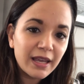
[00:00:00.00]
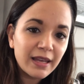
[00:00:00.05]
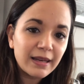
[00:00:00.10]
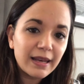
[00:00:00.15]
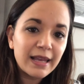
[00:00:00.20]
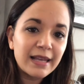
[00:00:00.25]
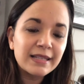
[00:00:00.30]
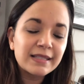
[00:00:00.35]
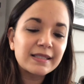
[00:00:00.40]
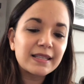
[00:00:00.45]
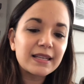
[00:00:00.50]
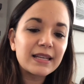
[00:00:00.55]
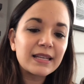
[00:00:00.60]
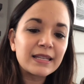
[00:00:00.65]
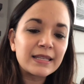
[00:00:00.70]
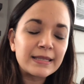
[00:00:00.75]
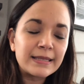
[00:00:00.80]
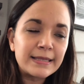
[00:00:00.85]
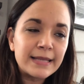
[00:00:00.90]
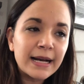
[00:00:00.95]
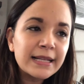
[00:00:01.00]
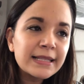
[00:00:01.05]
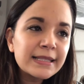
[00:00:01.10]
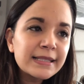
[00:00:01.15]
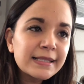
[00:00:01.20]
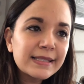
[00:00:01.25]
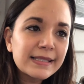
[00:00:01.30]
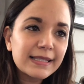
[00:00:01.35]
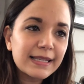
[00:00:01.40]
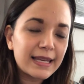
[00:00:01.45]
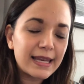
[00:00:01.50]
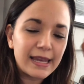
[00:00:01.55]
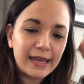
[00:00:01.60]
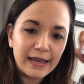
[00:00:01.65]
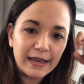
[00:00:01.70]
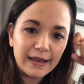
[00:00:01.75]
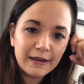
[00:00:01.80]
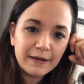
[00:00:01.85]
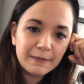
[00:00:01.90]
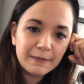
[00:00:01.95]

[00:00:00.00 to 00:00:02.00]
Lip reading: It is Dunsky.